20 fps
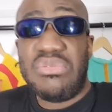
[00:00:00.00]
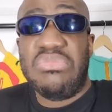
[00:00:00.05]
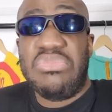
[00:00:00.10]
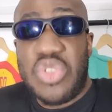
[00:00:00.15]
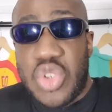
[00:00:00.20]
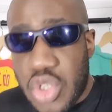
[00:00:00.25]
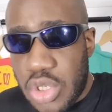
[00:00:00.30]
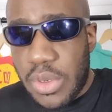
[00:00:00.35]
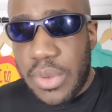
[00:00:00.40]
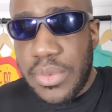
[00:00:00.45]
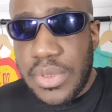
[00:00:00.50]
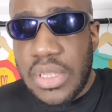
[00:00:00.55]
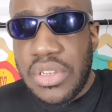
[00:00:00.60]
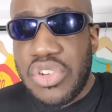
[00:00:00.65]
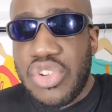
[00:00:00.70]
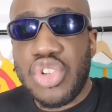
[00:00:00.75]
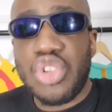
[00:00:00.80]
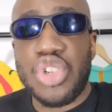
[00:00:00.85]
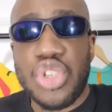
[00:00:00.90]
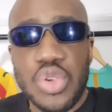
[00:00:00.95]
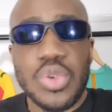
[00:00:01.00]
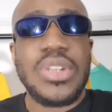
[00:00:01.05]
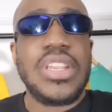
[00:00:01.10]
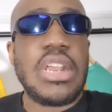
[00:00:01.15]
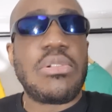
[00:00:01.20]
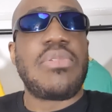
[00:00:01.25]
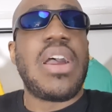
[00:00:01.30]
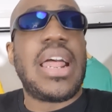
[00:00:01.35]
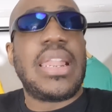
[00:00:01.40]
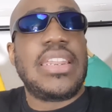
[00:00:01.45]
So should
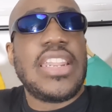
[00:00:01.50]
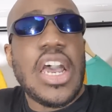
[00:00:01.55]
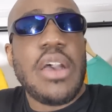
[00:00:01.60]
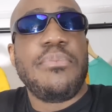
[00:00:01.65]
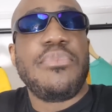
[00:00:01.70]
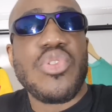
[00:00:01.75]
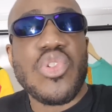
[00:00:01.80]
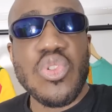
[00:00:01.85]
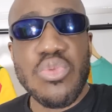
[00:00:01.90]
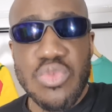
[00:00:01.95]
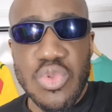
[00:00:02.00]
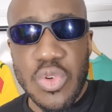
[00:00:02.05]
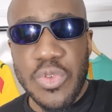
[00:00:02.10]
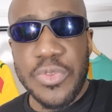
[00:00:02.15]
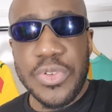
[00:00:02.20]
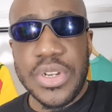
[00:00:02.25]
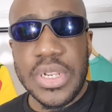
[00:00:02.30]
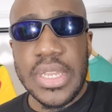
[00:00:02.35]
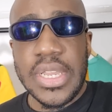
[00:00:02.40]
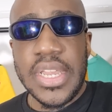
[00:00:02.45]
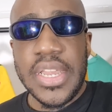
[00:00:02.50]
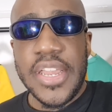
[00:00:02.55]
Iran now be removed